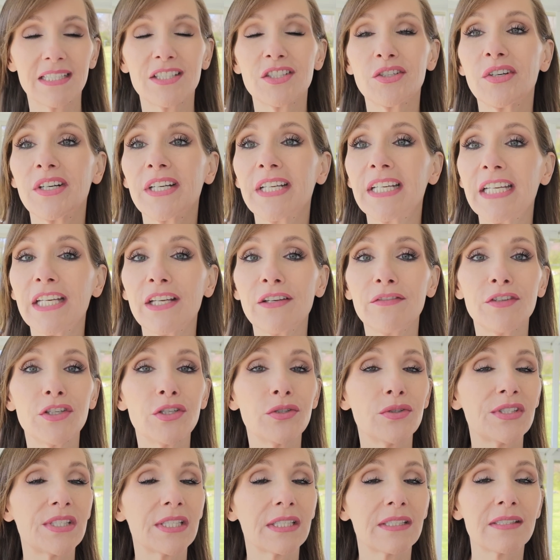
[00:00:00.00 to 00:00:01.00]
It's going to give
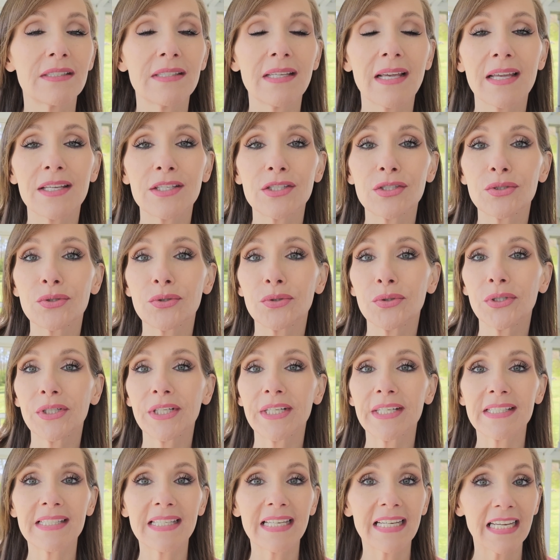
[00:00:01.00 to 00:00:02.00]
you success
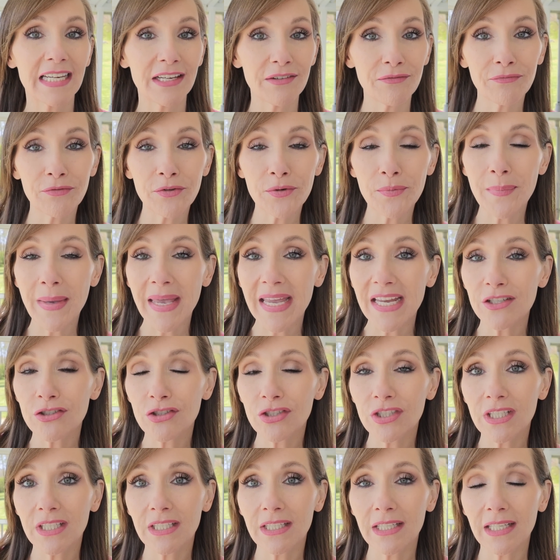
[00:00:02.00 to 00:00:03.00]
stories,
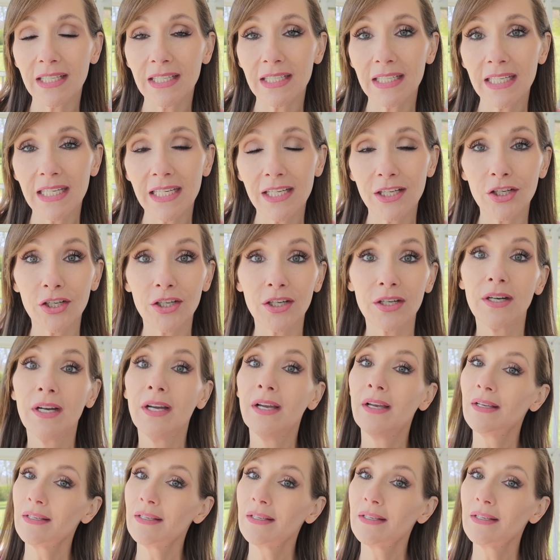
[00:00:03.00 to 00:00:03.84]
information in here,